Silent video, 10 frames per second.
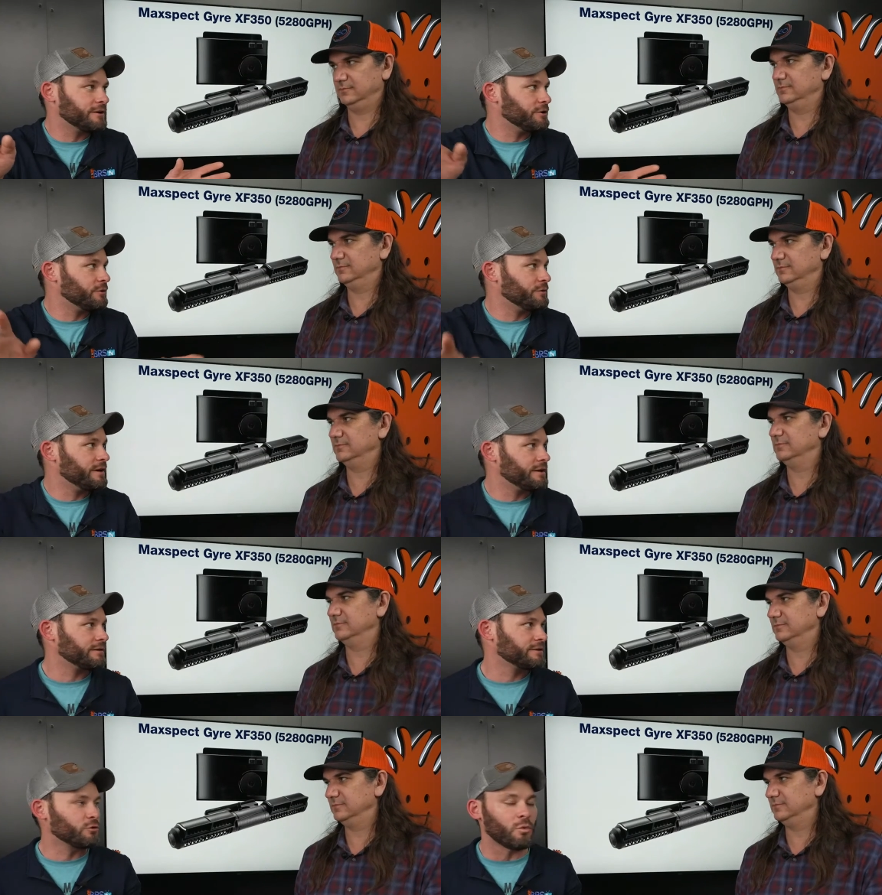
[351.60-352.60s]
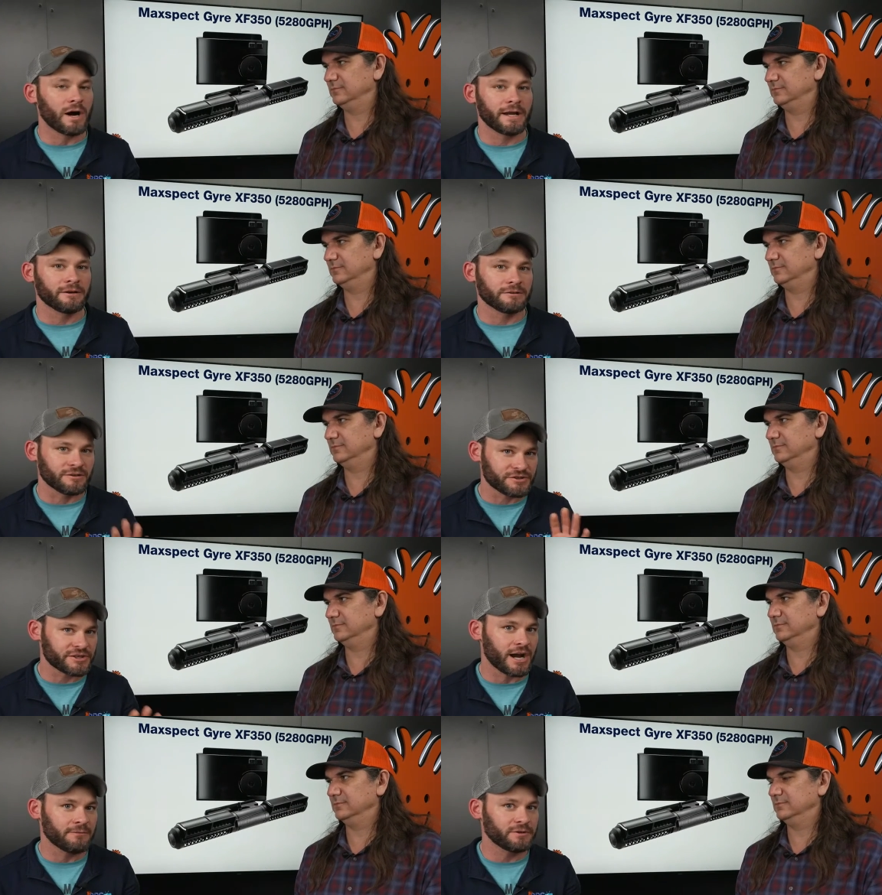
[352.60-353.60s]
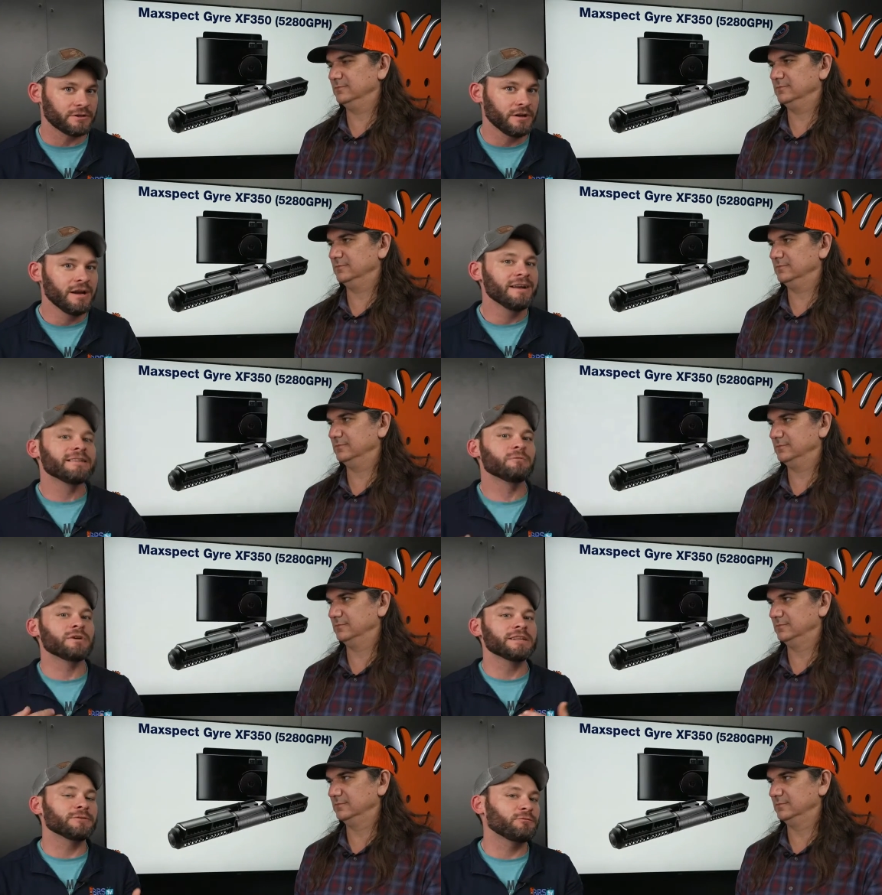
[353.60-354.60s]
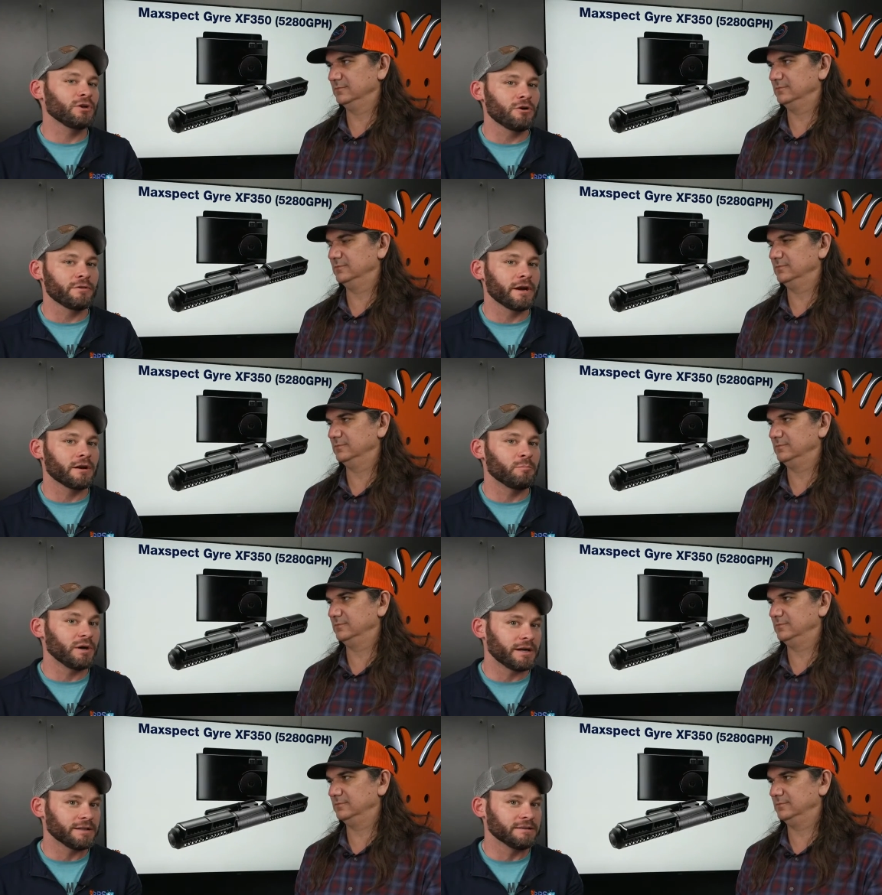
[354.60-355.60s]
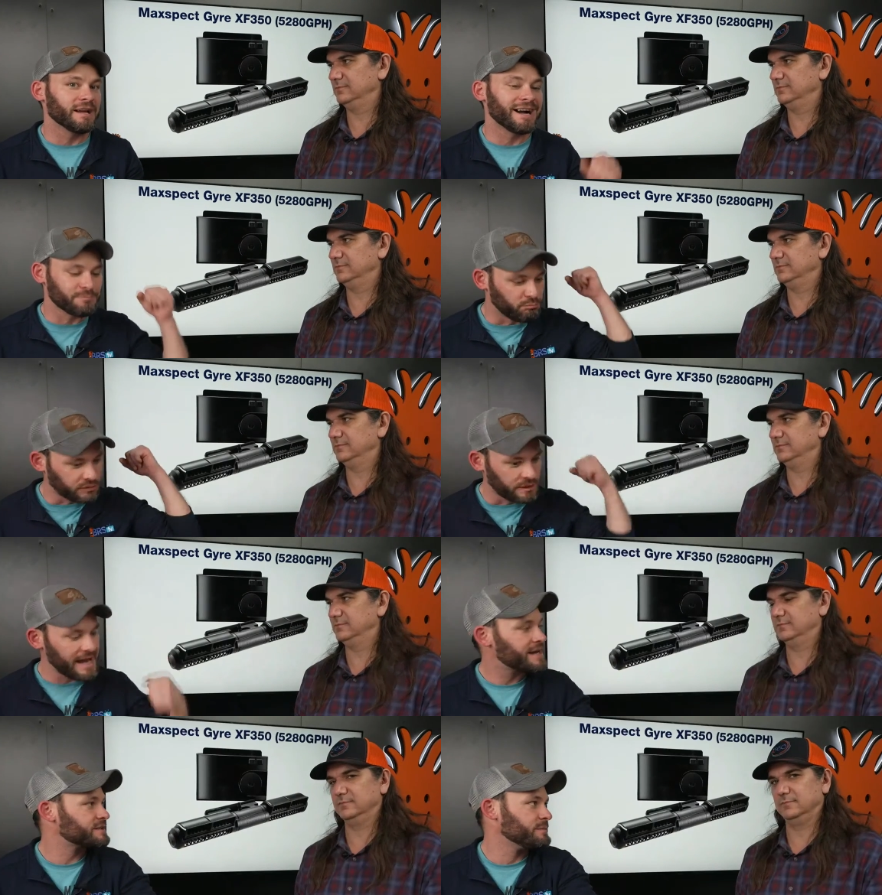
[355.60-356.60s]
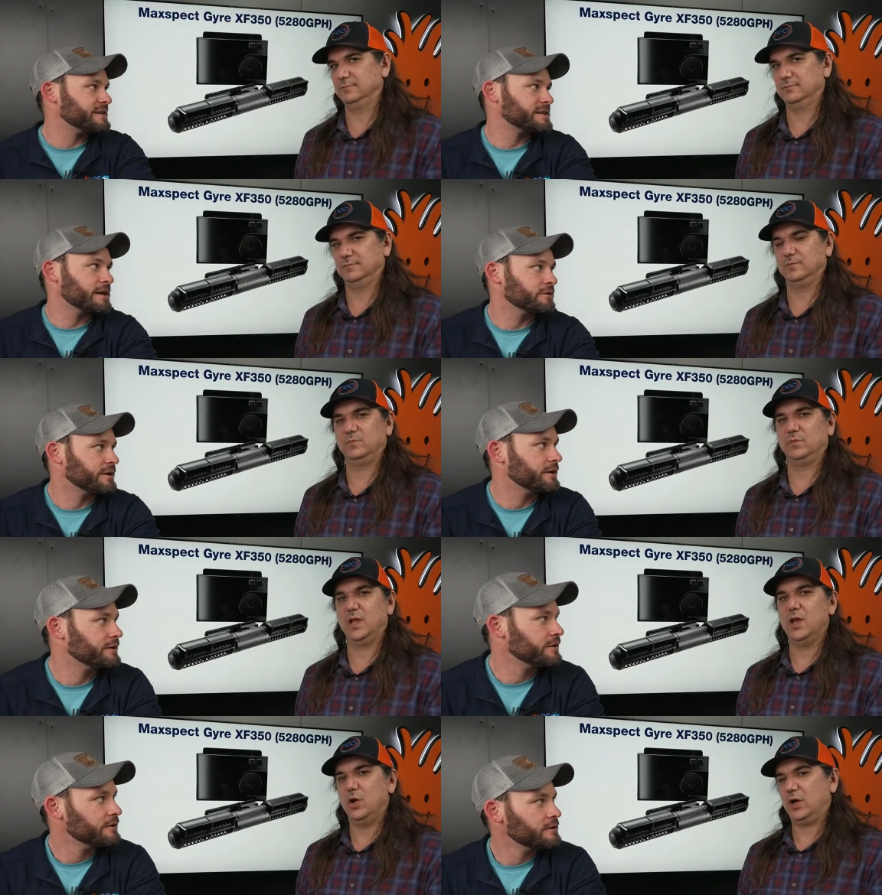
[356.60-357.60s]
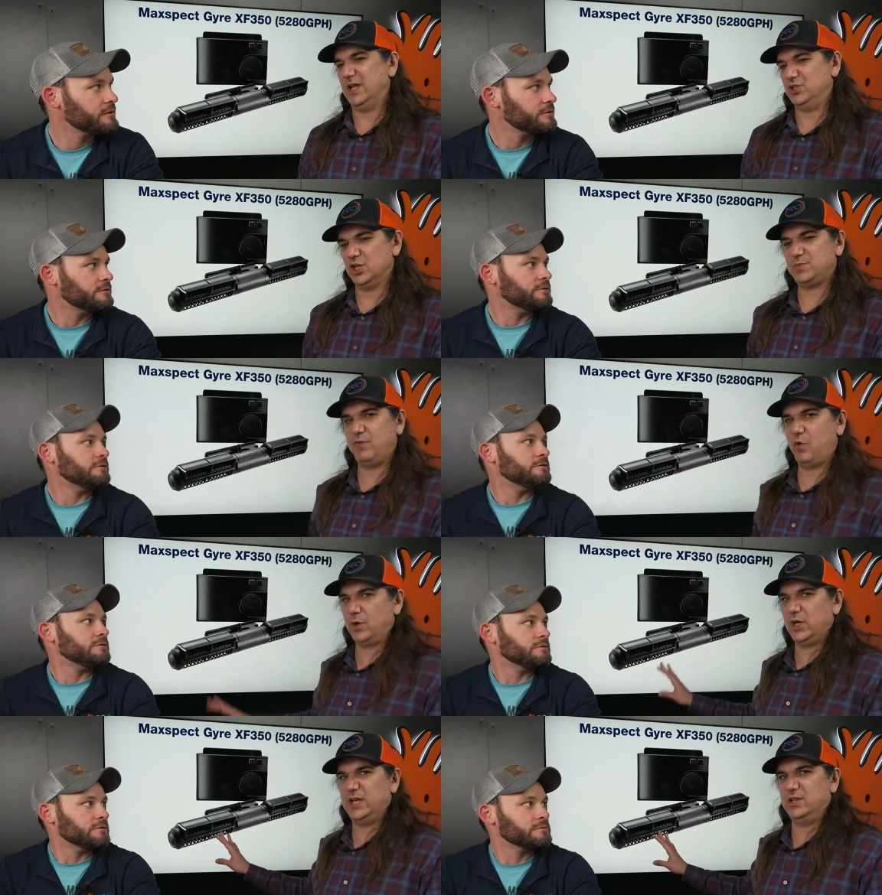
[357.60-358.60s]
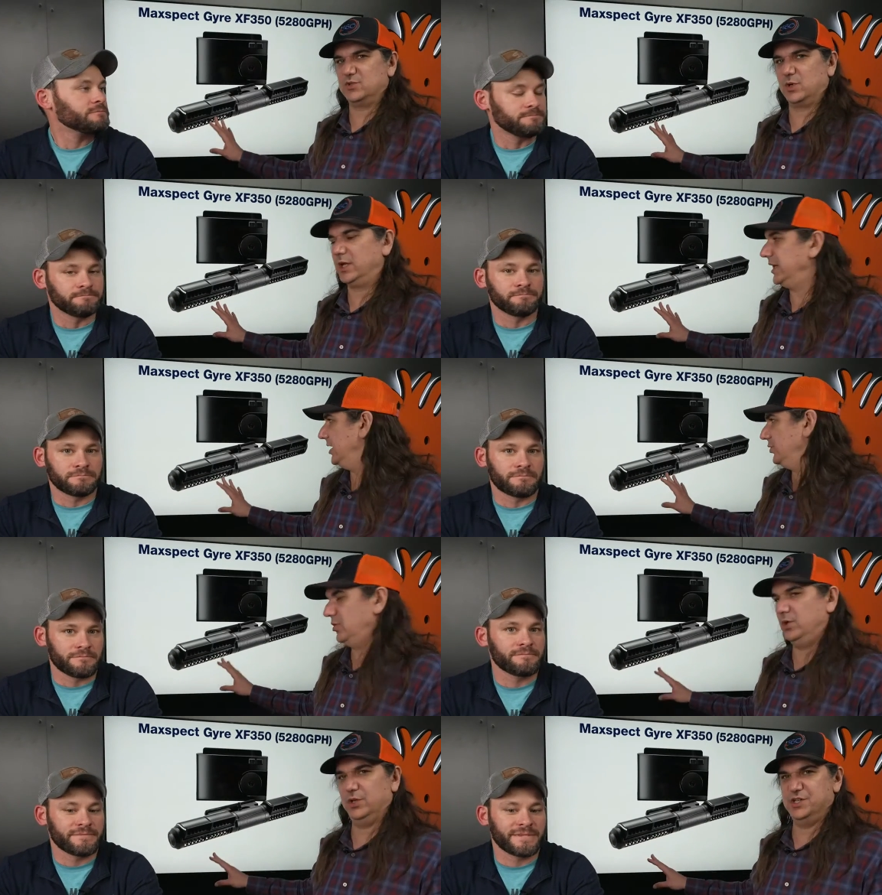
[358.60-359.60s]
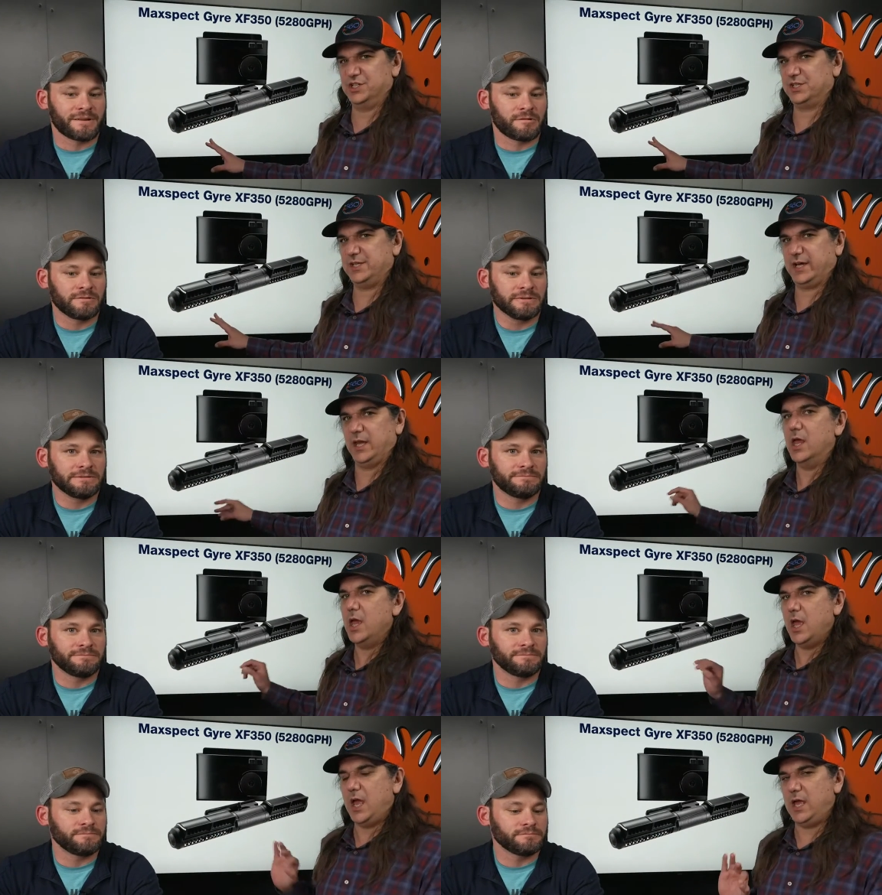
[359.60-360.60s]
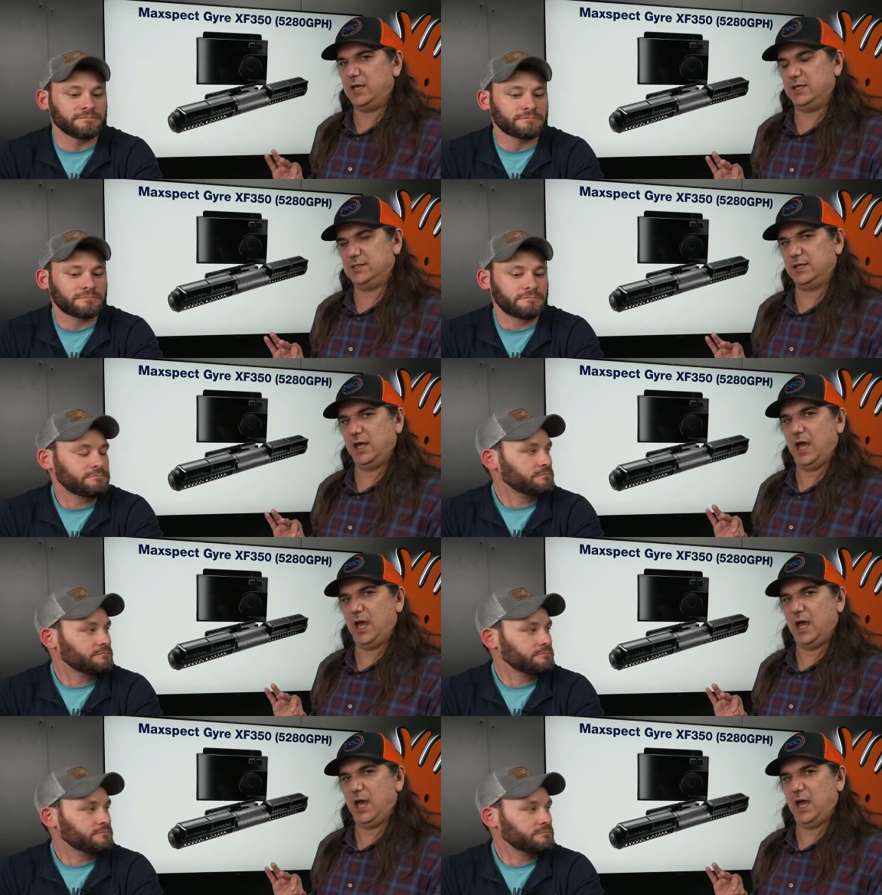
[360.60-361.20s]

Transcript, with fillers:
Speaker 1: you know a little wider, a little softer that will get the flow there, but not blast my sand around.
Speaker 2: Okay, just before we get into this, we're going to get into a real in just a second. Is